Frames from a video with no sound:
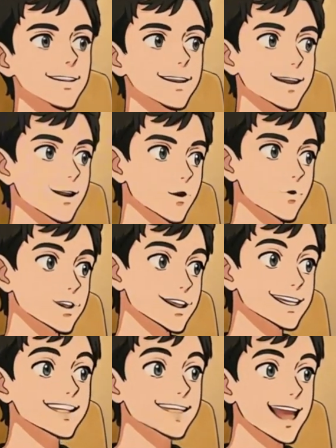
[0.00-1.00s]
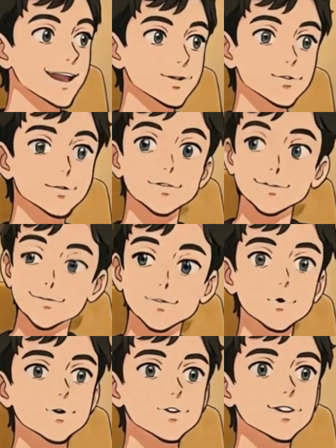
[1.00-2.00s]
In that sense, ether is
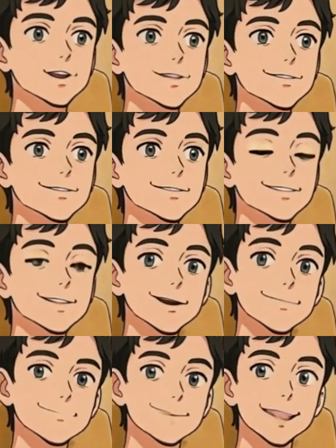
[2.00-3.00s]
space itself.